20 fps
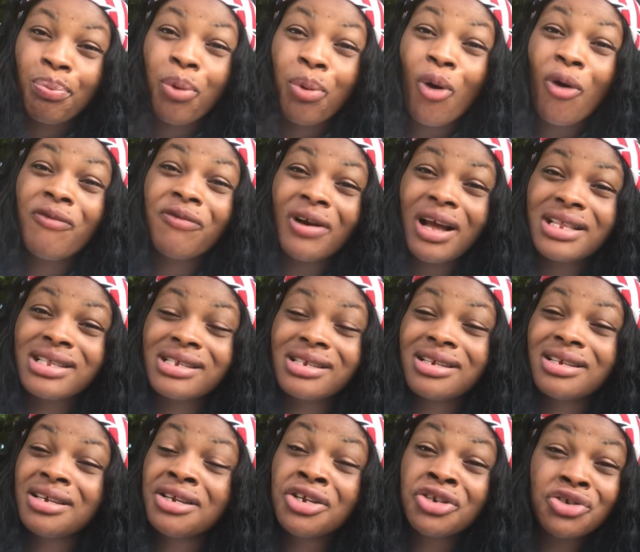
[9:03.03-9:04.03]

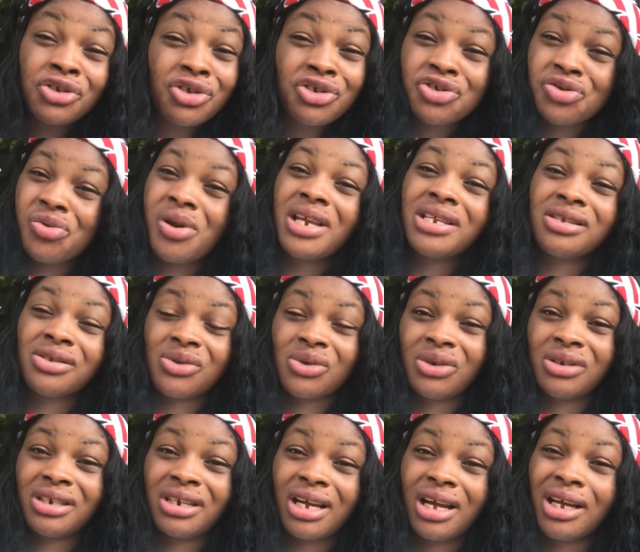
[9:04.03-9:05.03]
poverty, just write it
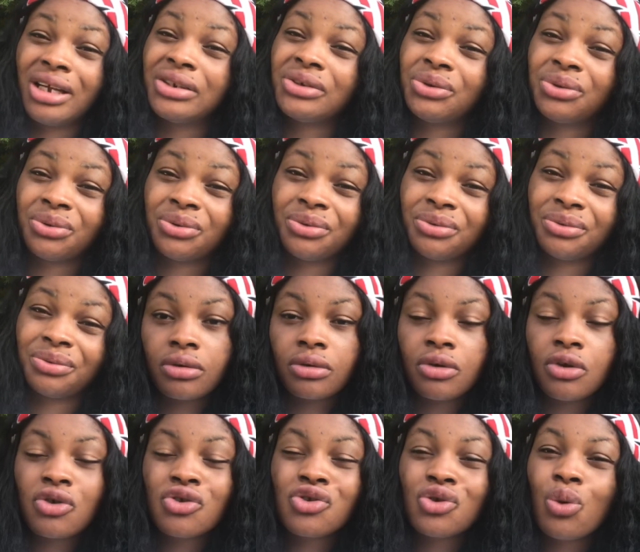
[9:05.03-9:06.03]
on the candle.
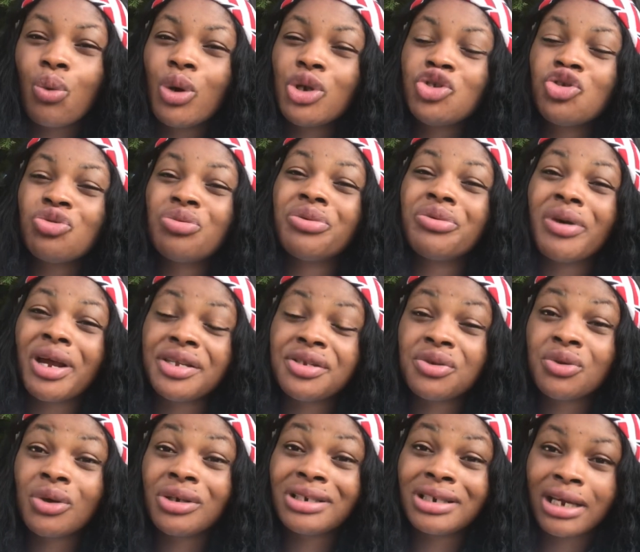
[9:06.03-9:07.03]
So what you'll be
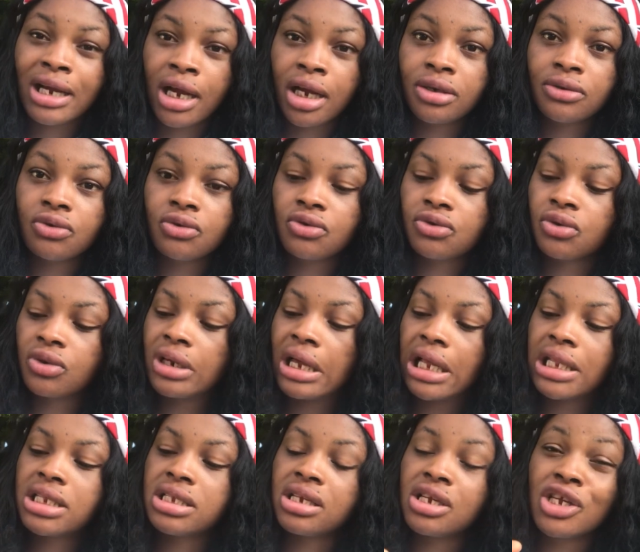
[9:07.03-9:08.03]
writing on the candle, so
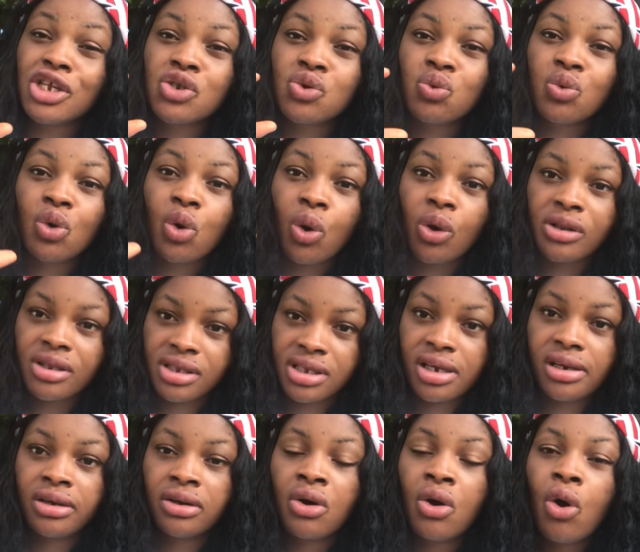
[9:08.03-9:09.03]
that it will
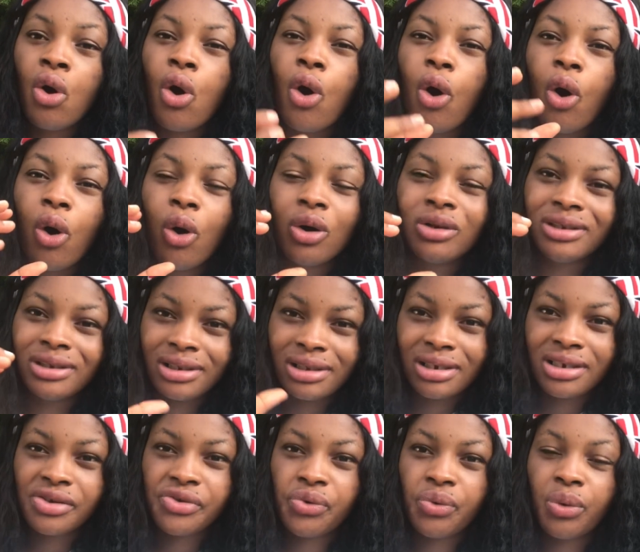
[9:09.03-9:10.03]
contain all the
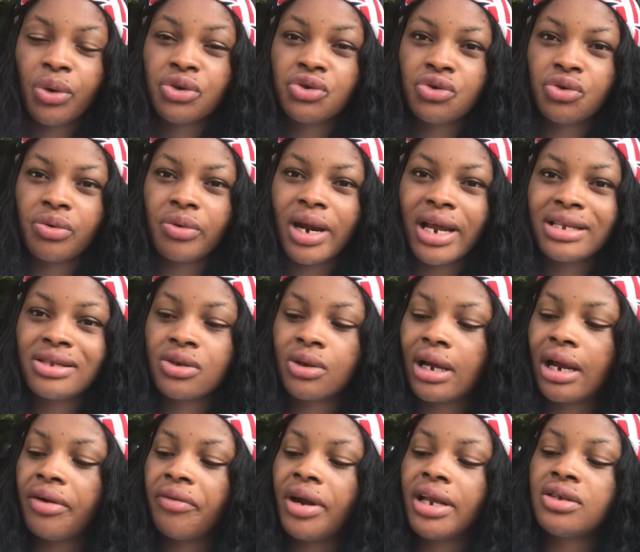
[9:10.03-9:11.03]
things you want to write. You
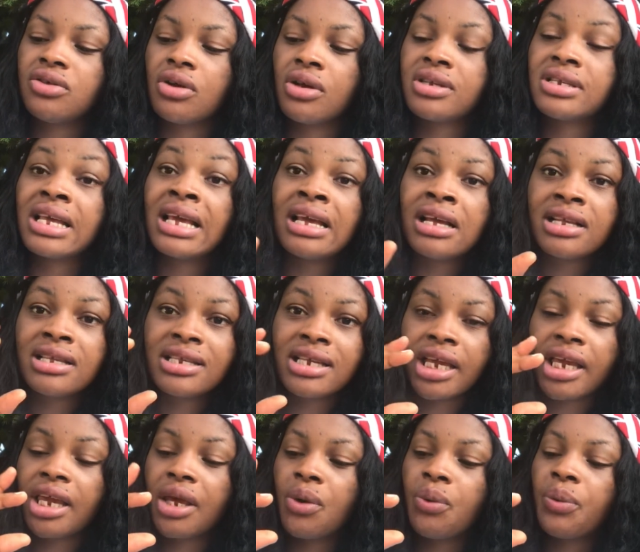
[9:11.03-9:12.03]
can write just
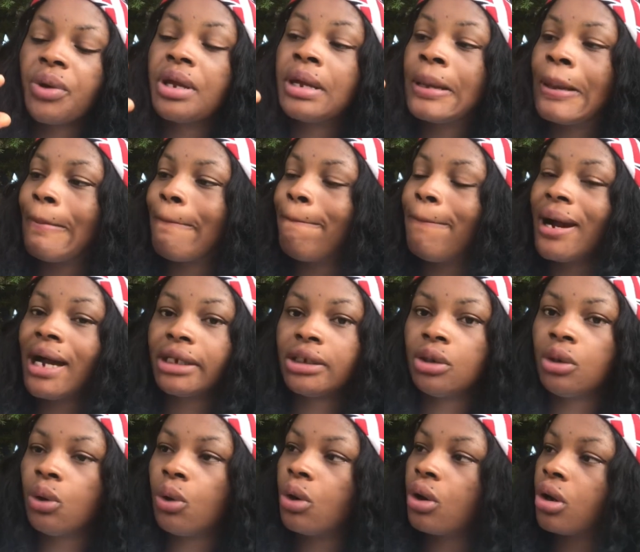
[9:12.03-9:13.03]
take away bad
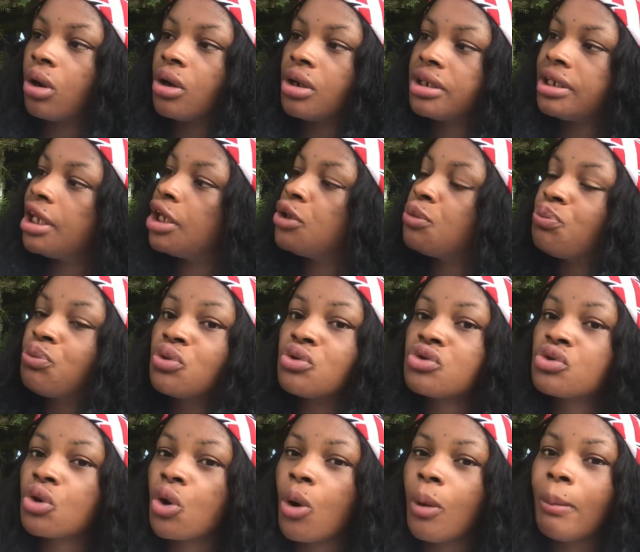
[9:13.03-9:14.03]
luck. Then you
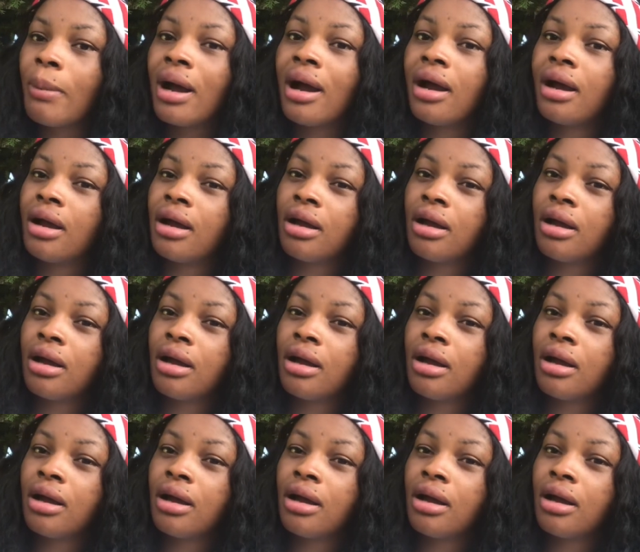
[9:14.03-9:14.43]
put comma,